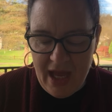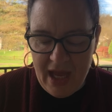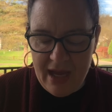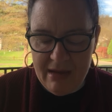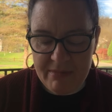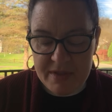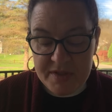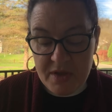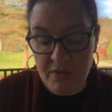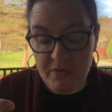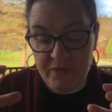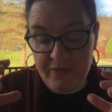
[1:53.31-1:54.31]
Um,
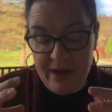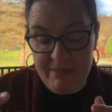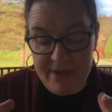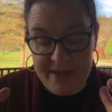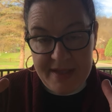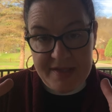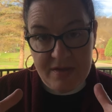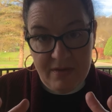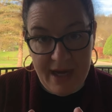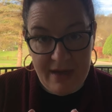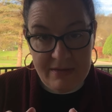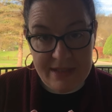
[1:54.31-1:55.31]
so from this
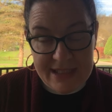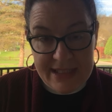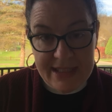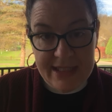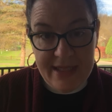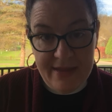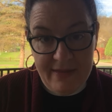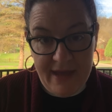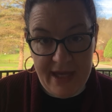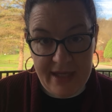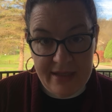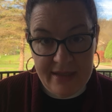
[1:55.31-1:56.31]
grounding
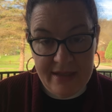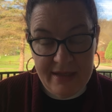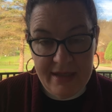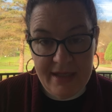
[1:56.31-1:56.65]
then,